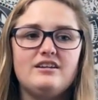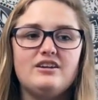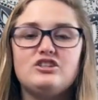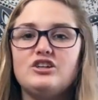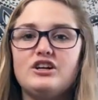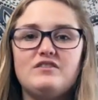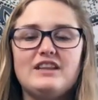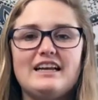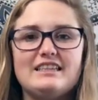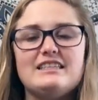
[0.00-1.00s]
assertive and
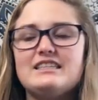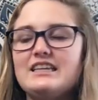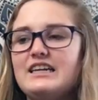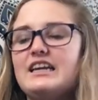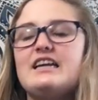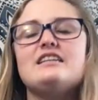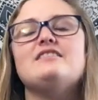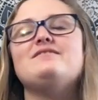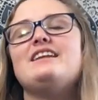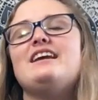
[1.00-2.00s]
like listening, and
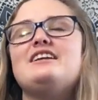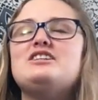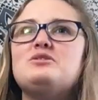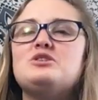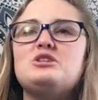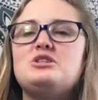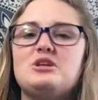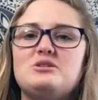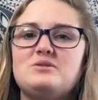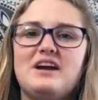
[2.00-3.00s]
she was just
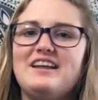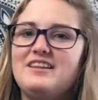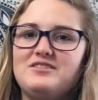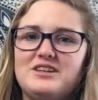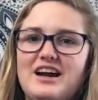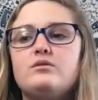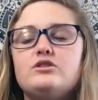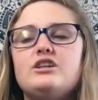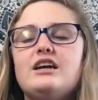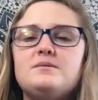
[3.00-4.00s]
so sweet. I loved her.
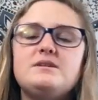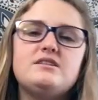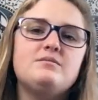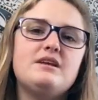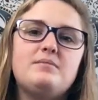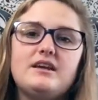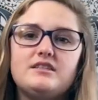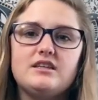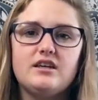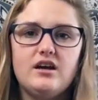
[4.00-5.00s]
She asked me some like
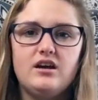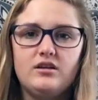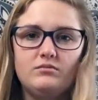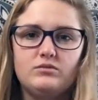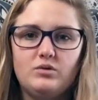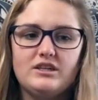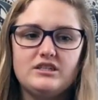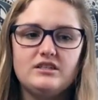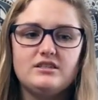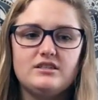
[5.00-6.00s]
basic
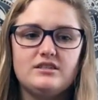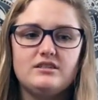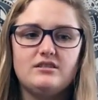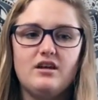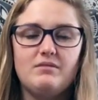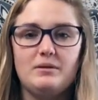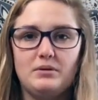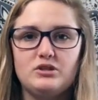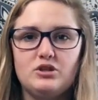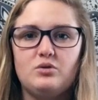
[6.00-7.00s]
questions, like
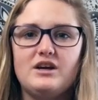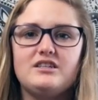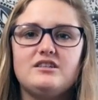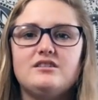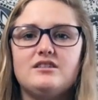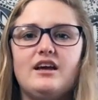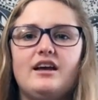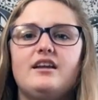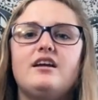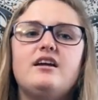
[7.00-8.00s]
personal questions
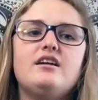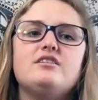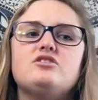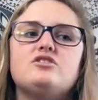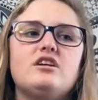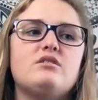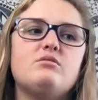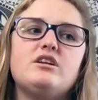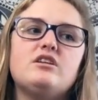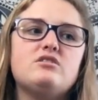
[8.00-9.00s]
that just like,
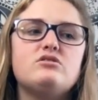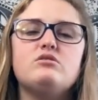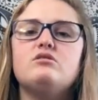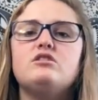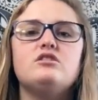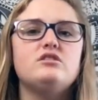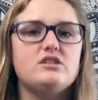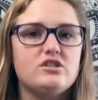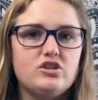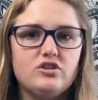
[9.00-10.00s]
where do you go to school? Is
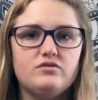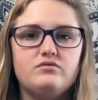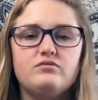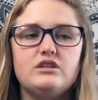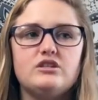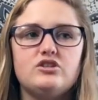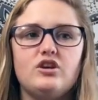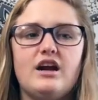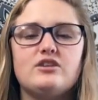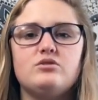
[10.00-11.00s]
this
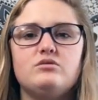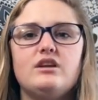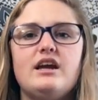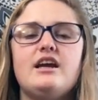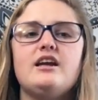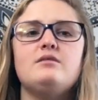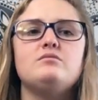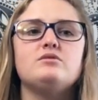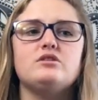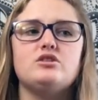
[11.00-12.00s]
your actual name?
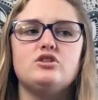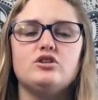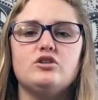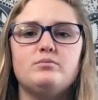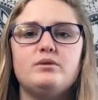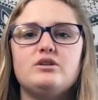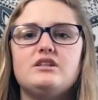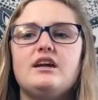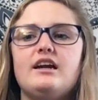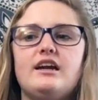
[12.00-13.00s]
Is this your
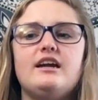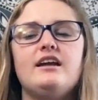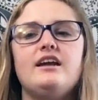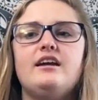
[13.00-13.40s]
birthday?